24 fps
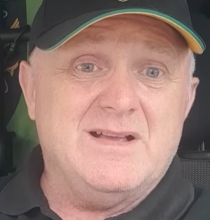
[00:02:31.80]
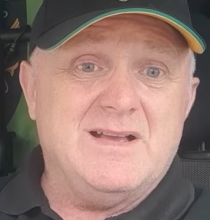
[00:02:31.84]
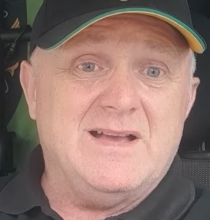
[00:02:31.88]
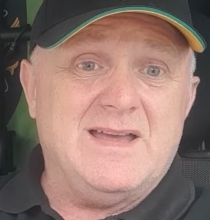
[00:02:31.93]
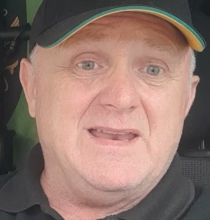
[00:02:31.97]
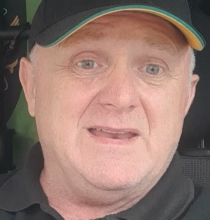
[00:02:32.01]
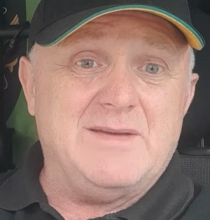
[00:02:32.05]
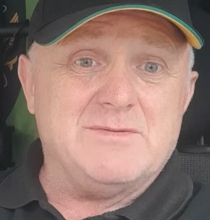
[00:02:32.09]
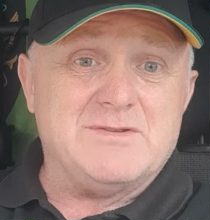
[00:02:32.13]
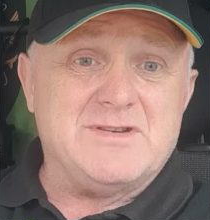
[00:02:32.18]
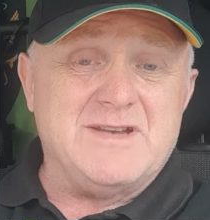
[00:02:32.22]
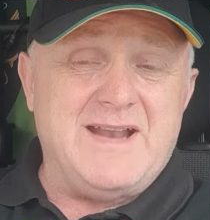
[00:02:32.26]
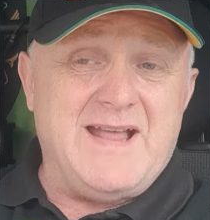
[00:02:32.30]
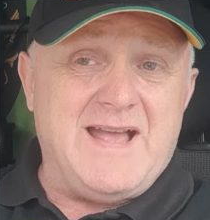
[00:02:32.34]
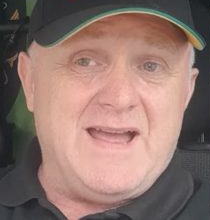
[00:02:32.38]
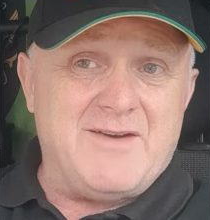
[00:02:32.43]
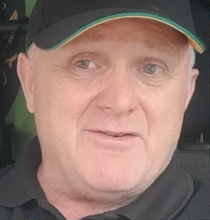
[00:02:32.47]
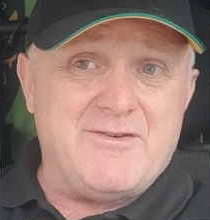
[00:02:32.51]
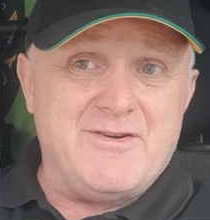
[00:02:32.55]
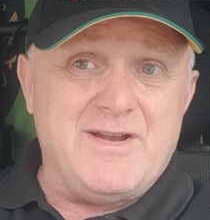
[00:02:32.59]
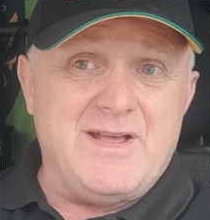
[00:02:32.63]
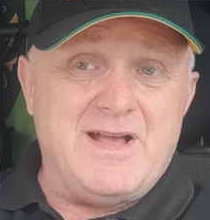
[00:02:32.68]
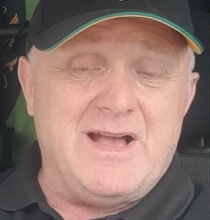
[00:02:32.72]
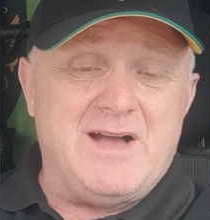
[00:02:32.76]
It was an
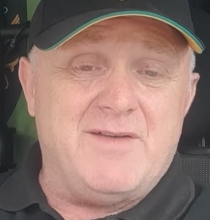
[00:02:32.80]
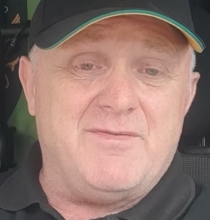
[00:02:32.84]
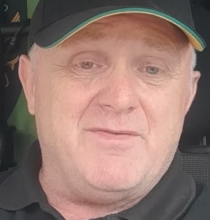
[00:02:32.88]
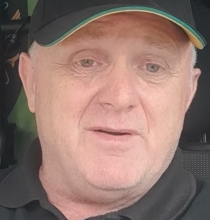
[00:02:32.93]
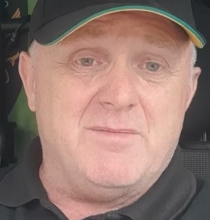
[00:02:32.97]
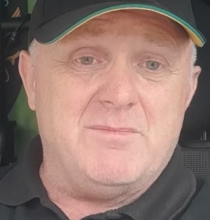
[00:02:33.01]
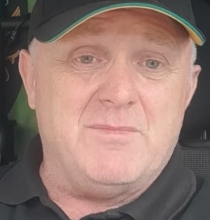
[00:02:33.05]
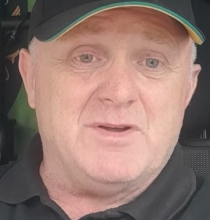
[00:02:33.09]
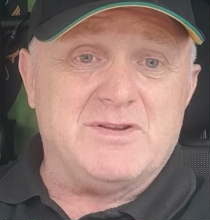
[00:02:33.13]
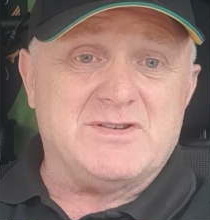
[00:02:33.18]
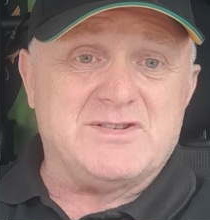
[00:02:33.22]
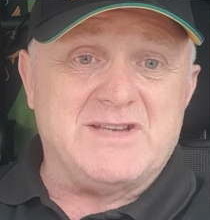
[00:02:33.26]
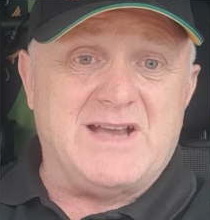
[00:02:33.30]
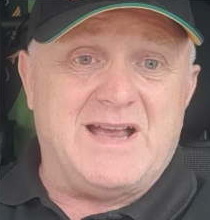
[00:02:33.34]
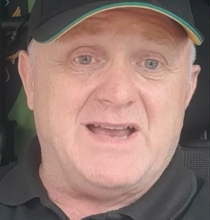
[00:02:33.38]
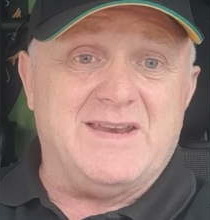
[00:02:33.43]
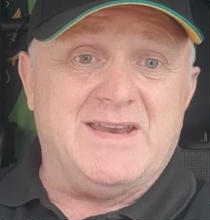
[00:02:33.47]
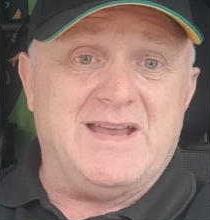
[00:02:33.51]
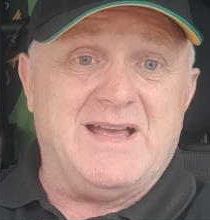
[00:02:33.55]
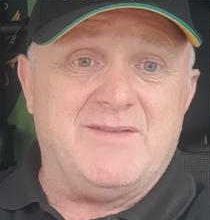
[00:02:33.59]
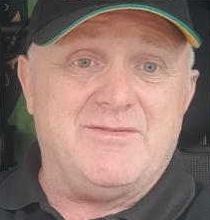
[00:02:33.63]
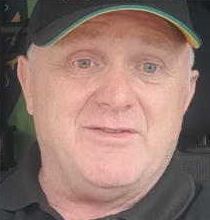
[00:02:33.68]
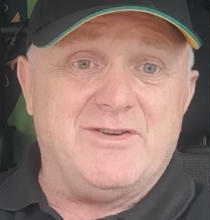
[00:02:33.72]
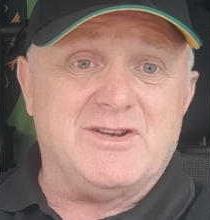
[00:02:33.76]
hour and a half on my
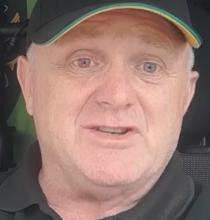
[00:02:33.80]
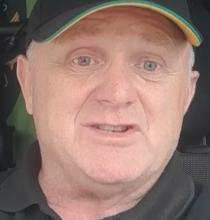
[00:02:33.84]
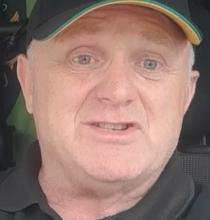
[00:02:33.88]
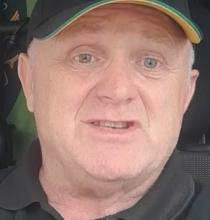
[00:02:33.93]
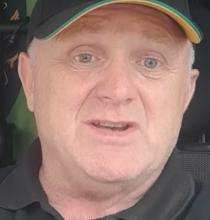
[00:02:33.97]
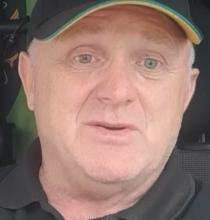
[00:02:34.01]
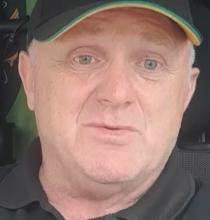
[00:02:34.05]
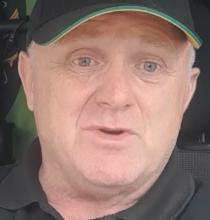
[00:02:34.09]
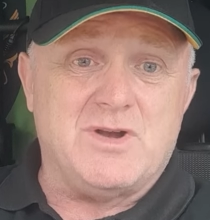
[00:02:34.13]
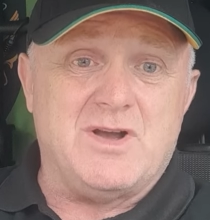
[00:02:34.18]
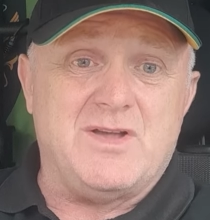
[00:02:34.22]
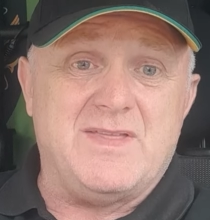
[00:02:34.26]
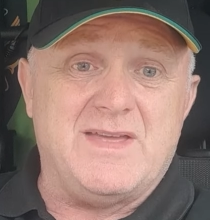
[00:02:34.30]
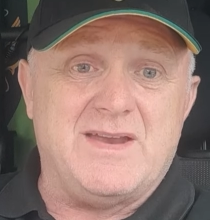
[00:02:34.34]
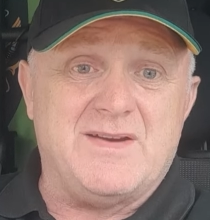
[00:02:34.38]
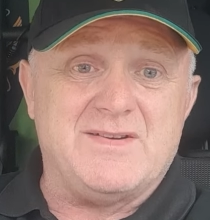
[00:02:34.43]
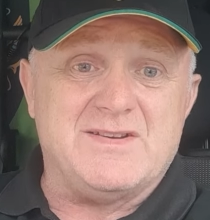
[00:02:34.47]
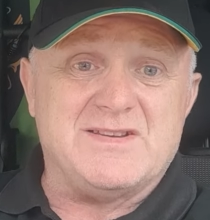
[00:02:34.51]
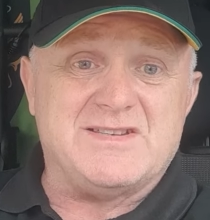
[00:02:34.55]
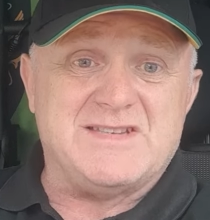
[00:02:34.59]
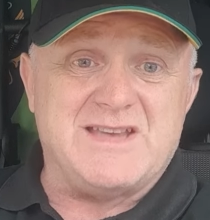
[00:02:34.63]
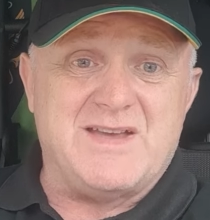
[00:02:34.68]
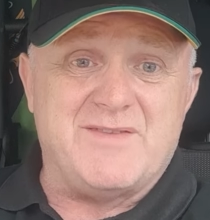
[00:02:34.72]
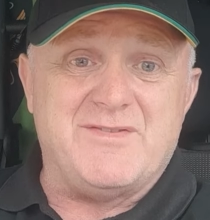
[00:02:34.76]
sat-nav, and I still got there
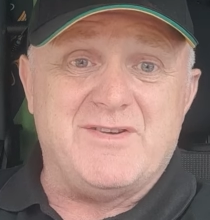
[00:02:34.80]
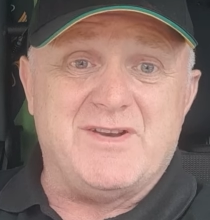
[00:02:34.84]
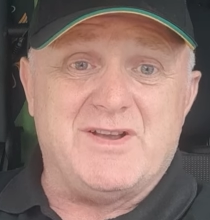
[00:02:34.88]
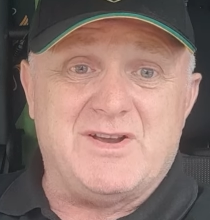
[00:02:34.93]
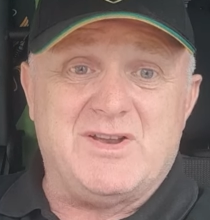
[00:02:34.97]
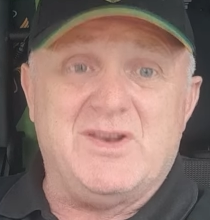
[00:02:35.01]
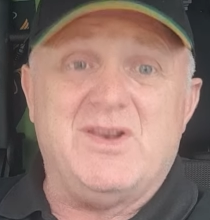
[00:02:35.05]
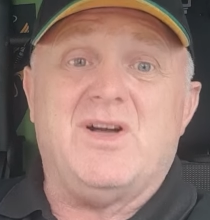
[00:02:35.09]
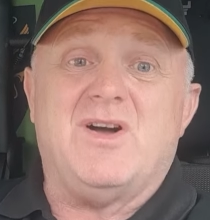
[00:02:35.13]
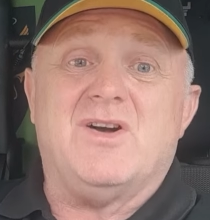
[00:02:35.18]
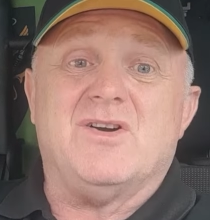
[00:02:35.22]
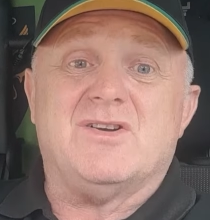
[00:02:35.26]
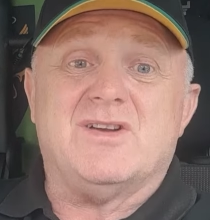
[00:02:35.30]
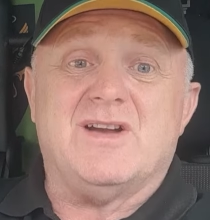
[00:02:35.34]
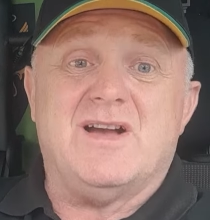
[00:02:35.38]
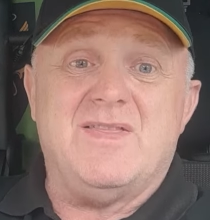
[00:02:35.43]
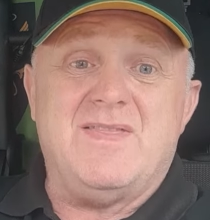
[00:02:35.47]
at 7 o'clock,